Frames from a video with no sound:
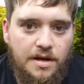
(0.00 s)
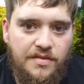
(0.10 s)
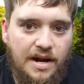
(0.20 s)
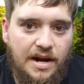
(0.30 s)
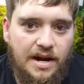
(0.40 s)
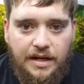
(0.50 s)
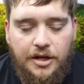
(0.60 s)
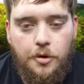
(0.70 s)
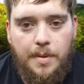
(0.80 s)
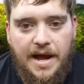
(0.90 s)
then I can
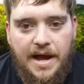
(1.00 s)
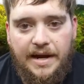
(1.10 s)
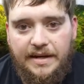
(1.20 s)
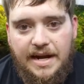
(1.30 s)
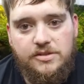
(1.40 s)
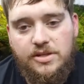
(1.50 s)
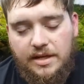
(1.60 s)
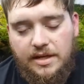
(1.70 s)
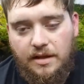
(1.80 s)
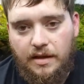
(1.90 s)
go back and actually
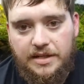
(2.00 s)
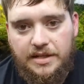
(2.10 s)
collect